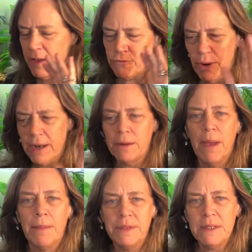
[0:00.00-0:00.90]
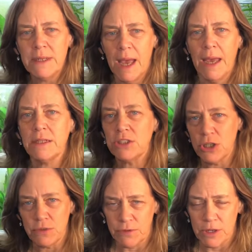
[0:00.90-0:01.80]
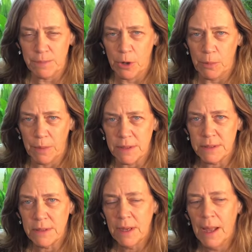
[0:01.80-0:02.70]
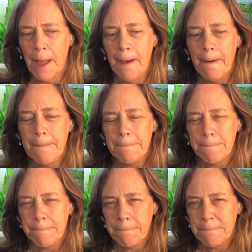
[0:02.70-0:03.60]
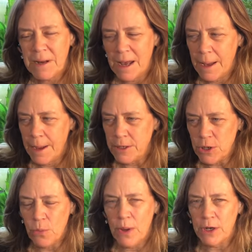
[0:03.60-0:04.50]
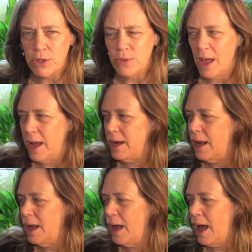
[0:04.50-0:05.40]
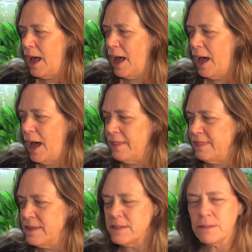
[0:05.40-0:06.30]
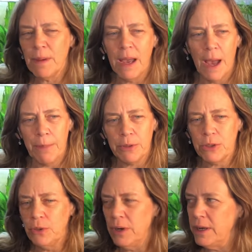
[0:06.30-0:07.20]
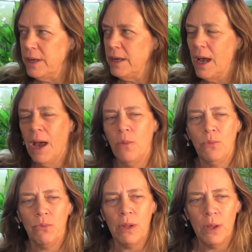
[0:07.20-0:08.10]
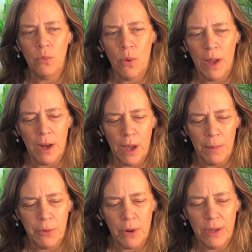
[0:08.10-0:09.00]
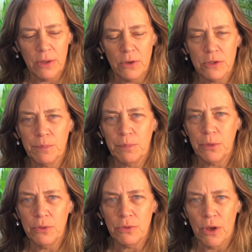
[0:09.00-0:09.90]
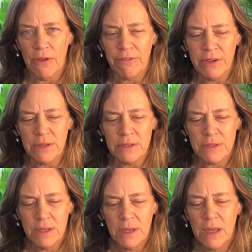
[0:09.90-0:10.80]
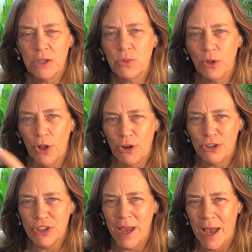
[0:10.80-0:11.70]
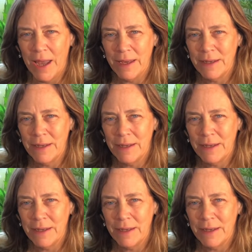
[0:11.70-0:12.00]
I have random empty tanks just for this purpose. But I don't want to do that. This is my opportunity. I really want to upgrade those blue dolphins into a larger tank.